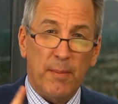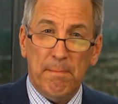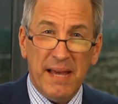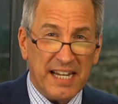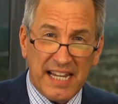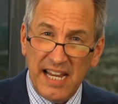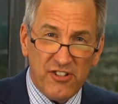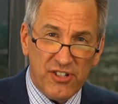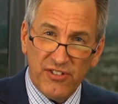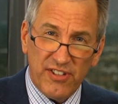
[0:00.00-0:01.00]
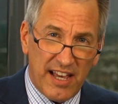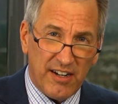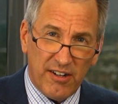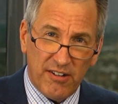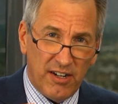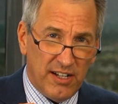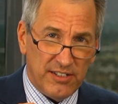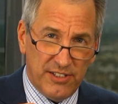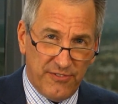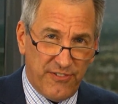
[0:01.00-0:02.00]
medications that are
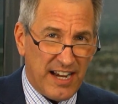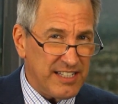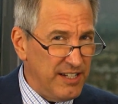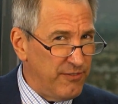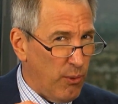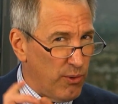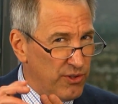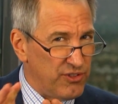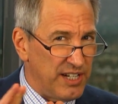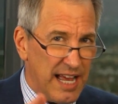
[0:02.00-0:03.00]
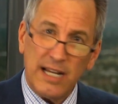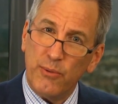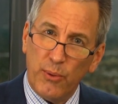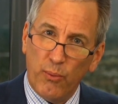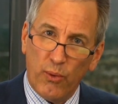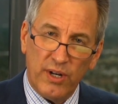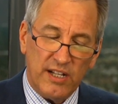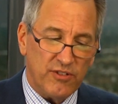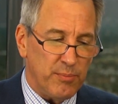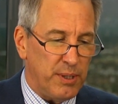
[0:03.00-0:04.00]
defective or there's inadequate
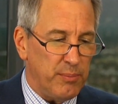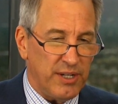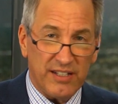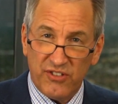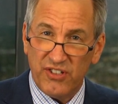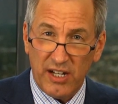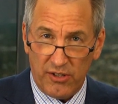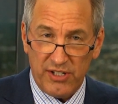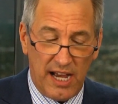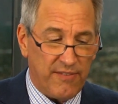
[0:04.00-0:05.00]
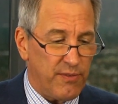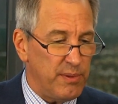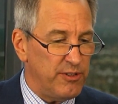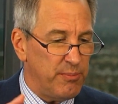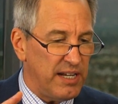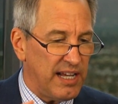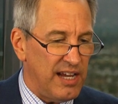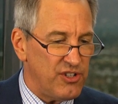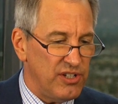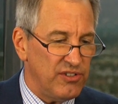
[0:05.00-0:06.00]
warnings and people get sick or die from these
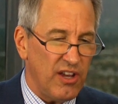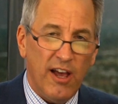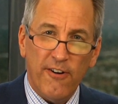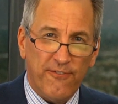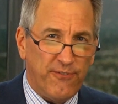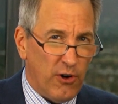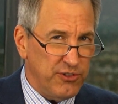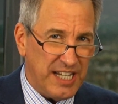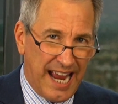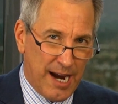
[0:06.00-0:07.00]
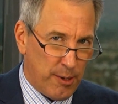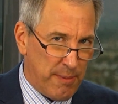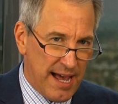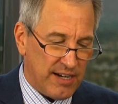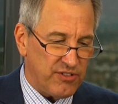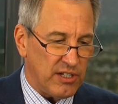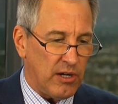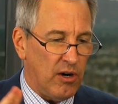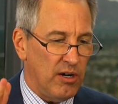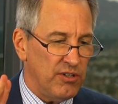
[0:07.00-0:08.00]
medications, faulty airbags in
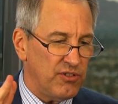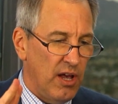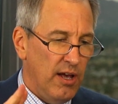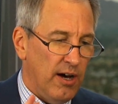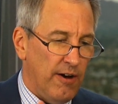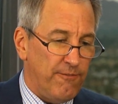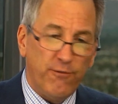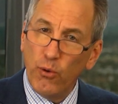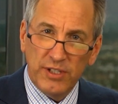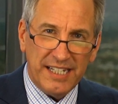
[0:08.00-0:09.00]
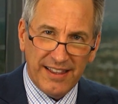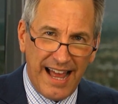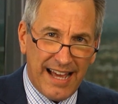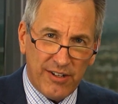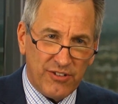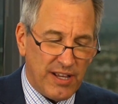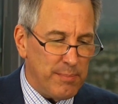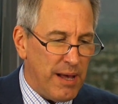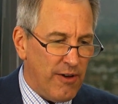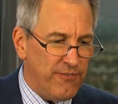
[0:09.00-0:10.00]
cars, folding ladders that
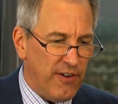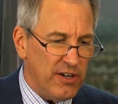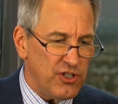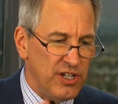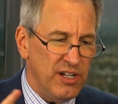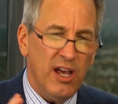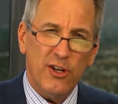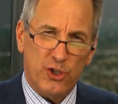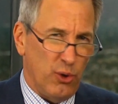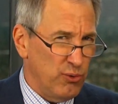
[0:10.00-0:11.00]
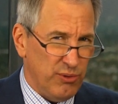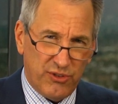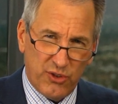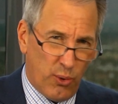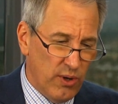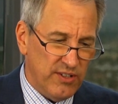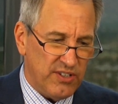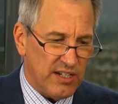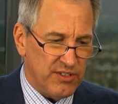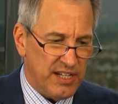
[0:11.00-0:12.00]
malfunction, children's toys
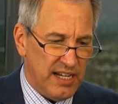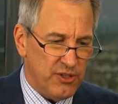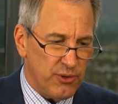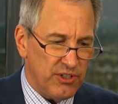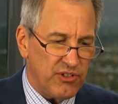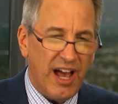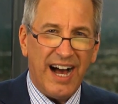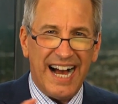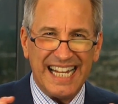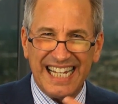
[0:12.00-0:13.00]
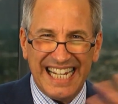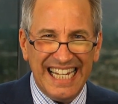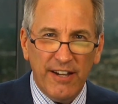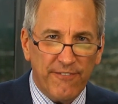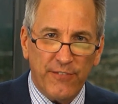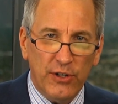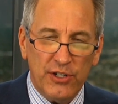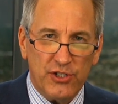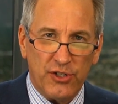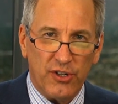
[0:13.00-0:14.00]
that are dangerous, IKEA
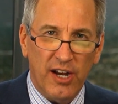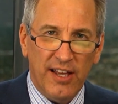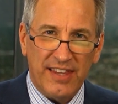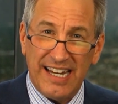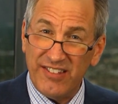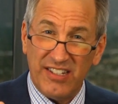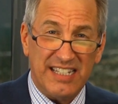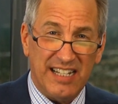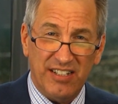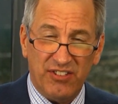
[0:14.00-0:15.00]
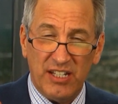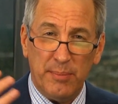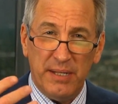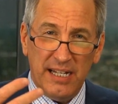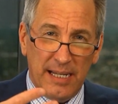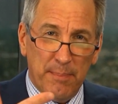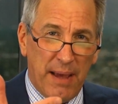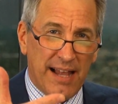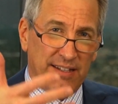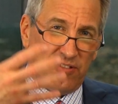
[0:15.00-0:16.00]
furniture that has a tendency to be
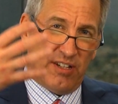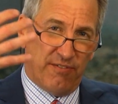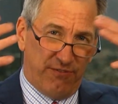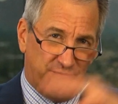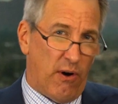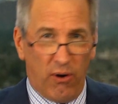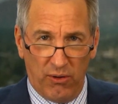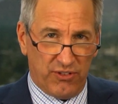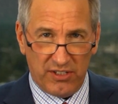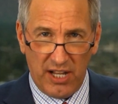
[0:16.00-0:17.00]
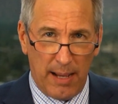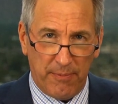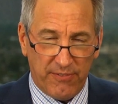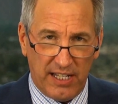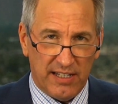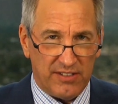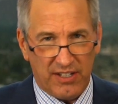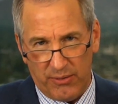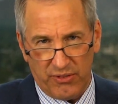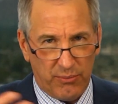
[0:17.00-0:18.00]
imbalanced and falls on top of kids.
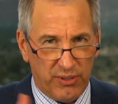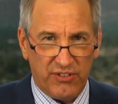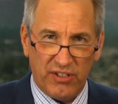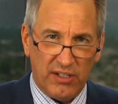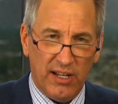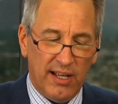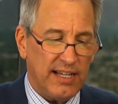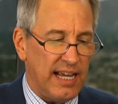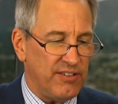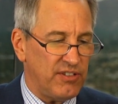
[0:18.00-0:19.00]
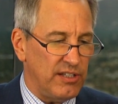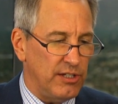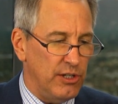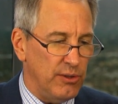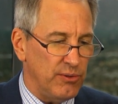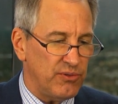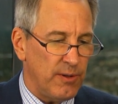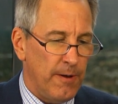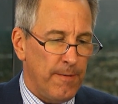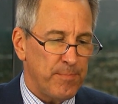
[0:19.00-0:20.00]
That was a recent case in the news.
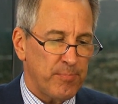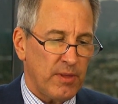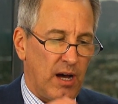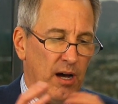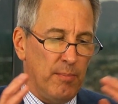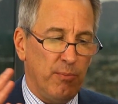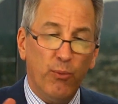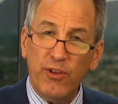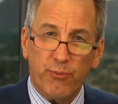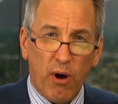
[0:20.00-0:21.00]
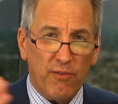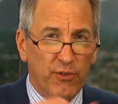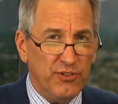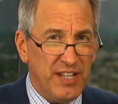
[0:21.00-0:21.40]
With wrongful